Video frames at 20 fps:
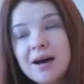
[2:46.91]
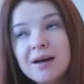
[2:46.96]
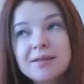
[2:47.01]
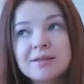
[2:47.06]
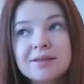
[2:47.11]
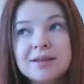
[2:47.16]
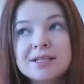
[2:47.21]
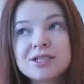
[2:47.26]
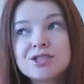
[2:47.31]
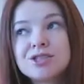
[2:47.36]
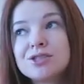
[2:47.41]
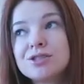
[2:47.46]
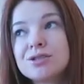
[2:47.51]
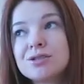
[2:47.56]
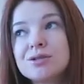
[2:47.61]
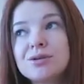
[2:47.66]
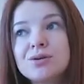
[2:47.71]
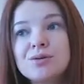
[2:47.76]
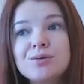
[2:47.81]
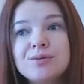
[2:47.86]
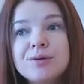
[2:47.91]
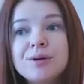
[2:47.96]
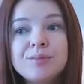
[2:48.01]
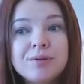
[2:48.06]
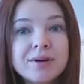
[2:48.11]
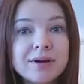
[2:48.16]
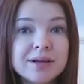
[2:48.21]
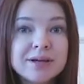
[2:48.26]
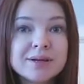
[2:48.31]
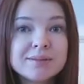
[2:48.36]
that uh, we
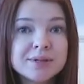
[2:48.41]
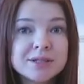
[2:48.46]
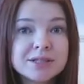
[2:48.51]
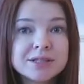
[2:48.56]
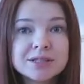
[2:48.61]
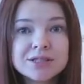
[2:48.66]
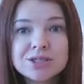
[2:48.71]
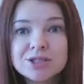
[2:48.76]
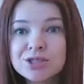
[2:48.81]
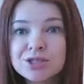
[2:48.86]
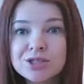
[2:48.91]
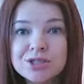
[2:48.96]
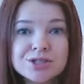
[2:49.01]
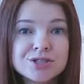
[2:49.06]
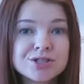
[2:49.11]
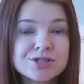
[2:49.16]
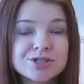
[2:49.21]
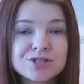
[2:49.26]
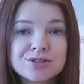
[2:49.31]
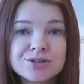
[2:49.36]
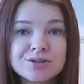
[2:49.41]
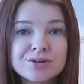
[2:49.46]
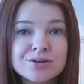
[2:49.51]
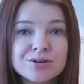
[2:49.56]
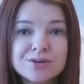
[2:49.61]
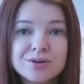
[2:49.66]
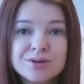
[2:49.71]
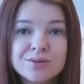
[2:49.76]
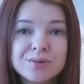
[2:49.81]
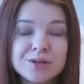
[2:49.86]
prohibit it just uh,